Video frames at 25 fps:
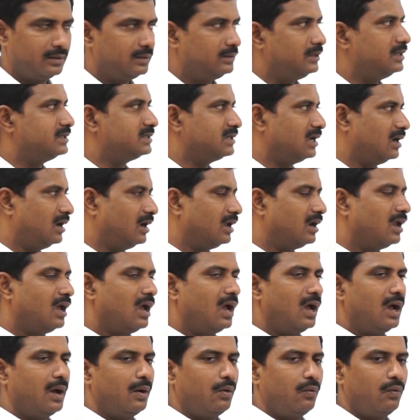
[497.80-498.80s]
These are
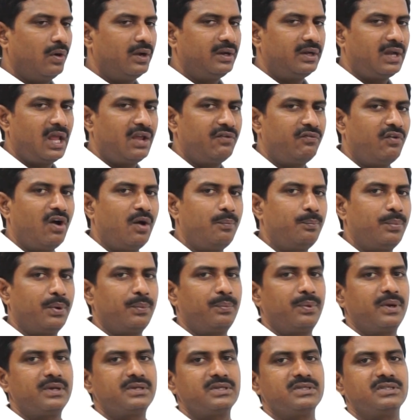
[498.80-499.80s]
one type of
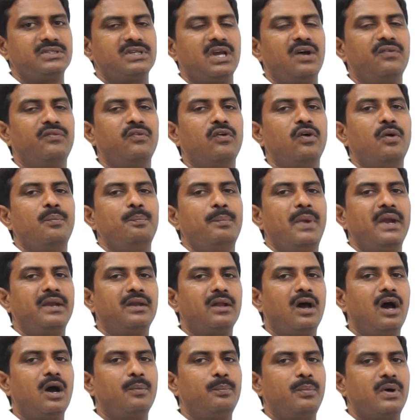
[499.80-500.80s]
preparations of
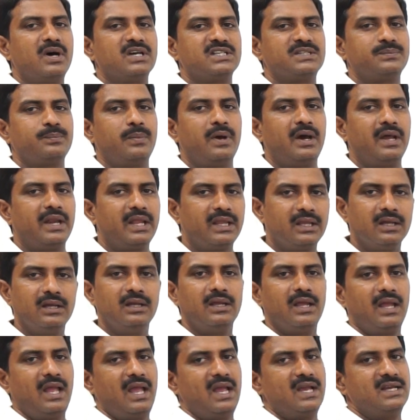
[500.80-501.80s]
metaphosphoric
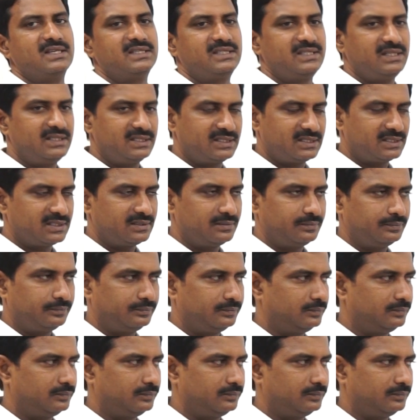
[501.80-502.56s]
acids.